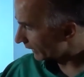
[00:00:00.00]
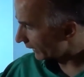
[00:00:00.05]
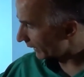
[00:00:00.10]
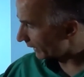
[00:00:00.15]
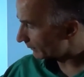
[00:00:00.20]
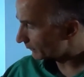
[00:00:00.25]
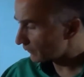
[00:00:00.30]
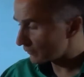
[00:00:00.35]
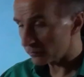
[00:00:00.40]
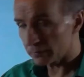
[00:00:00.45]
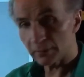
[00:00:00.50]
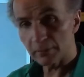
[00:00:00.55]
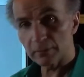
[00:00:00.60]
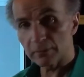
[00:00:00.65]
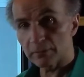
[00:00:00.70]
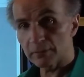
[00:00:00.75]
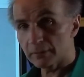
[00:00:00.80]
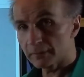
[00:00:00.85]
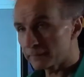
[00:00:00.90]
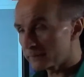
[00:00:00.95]

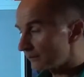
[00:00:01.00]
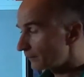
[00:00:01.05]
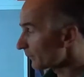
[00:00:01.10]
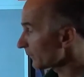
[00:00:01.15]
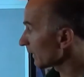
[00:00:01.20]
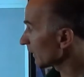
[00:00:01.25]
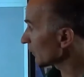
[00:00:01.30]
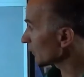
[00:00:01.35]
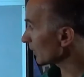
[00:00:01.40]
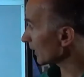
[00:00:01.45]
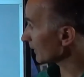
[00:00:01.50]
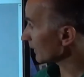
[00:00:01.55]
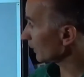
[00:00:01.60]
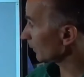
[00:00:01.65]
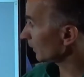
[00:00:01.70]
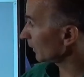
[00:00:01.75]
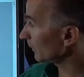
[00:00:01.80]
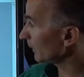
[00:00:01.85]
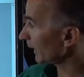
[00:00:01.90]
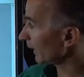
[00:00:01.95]
M2, just the
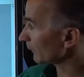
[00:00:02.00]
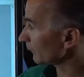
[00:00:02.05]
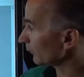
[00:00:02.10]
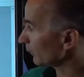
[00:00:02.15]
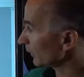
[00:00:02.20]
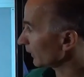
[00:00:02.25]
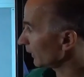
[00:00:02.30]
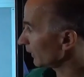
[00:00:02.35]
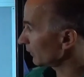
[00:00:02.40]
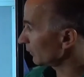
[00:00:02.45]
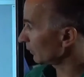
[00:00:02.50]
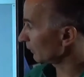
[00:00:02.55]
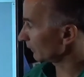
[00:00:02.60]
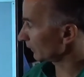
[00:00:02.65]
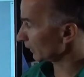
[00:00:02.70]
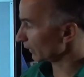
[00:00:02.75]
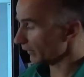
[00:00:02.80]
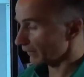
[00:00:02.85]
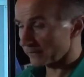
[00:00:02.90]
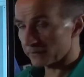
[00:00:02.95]
way we had 4kT
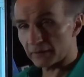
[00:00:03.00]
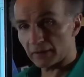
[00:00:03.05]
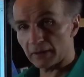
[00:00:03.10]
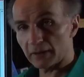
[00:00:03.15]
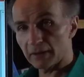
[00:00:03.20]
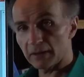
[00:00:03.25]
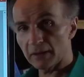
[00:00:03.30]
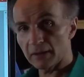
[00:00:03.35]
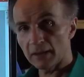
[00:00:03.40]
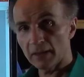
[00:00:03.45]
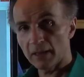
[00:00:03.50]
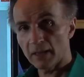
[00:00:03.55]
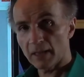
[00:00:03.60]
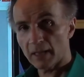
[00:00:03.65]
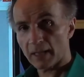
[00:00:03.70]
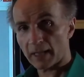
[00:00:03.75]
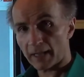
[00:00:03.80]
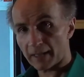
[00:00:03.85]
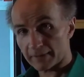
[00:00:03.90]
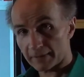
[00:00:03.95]
over RD
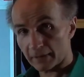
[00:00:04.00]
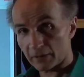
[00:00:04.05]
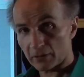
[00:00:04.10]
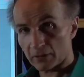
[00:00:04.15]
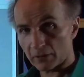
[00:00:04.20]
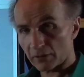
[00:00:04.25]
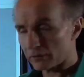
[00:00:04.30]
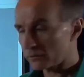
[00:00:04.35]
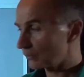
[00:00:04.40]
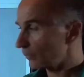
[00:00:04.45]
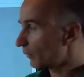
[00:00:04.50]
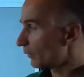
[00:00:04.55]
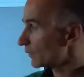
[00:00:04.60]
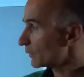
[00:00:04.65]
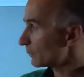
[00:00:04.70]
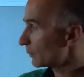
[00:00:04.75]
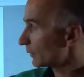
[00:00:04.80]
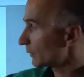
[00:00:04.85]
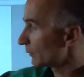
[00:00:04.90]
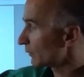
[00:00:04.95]
as the current
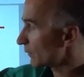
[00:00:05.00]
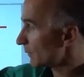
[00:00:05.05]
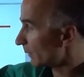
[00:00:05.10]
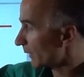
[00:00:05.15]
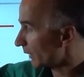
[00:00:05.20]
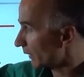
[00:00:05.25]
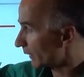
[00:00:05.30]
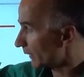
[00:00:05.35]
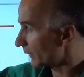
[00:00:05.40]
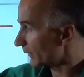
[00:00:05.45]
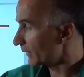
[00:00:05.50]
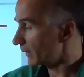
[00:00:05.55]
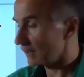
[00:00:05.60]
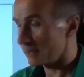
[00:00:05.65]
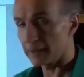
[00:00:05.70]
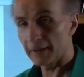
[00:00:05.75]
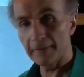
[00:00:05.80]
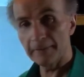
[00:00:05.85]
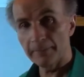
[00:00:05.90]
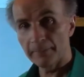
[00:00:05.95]
noise produced by
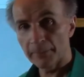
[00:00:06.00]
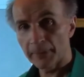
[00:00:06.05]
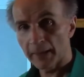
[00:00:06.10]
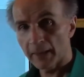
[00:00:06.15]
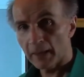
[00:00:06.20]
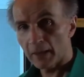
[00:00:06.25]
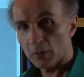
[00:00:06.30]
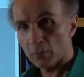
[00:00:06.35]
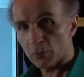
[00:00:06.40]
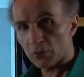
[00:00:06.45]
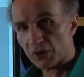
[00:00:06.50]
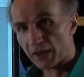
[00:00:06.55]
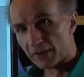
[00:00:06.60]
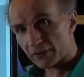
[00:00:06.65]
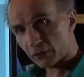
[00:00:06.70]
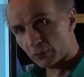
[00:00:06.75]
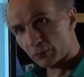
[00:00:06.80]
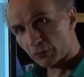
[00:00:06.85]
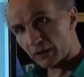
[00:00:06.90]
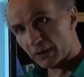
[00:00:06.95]
RD, which
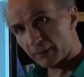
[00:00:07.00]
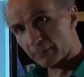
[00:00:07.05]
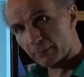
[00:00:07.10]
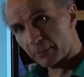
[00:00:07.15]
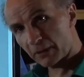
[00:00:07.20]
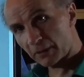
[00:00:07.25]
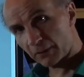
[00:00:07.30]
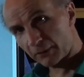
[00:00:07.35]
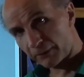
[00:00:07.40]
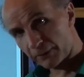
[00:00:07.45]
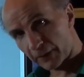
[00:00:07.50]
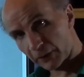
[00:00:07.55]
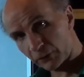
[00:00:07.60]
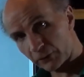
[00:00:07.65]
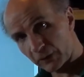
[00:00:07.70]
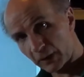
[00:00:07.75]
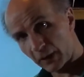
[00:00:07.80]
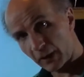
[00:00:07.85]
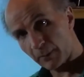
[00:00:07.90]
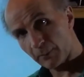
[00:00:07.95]
has to be referred
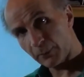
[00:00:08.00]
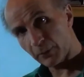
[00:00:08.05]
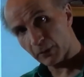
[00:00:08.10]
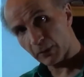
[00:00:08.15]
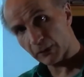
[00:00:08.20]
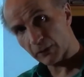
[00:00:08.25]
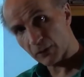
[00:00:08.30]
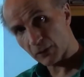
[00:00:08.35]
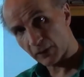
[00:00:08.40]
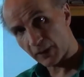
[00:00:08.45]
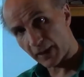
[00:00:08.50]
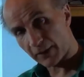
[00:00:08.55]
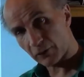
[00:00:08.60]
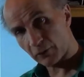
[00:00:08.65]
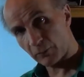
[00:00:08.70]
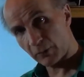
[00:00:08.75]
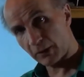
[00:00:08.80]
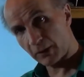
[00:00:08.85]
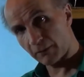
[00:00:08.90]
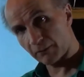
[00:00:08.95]
to the input, so it has
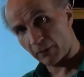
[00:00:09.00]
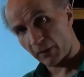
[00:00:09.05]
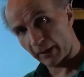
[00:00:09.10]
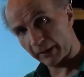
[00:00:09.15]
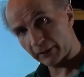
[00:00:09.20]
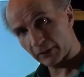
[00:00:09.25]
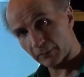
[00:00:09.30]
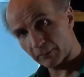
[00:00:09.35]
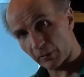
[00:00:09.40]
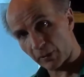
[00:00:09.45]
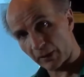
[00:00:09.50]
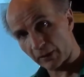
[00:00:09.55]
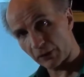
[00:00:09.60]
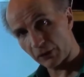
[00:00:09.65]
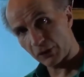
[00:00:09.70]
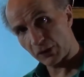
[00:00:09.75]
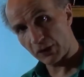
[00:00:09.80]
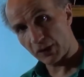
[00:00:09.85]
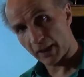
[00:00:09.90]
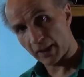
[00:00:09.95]
to be divided by
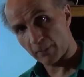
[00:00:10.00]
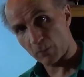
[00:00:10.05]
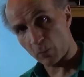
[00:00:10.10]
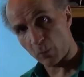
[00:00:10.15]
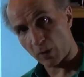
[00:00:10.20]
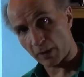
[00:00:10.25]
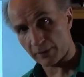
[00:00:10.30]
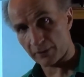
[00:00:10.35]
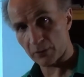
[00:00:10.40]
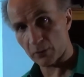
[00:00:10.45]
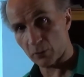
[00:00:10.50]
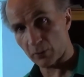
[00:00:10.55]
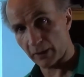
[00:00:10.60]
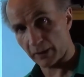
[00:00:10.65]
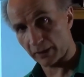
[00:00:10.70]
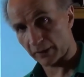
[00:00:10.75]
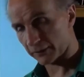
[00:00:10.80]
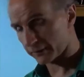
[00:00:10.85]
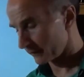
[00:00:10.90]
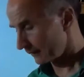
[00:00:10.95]
GM1
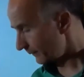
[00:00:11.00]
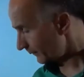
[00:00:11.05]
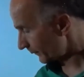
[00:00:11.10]
squared.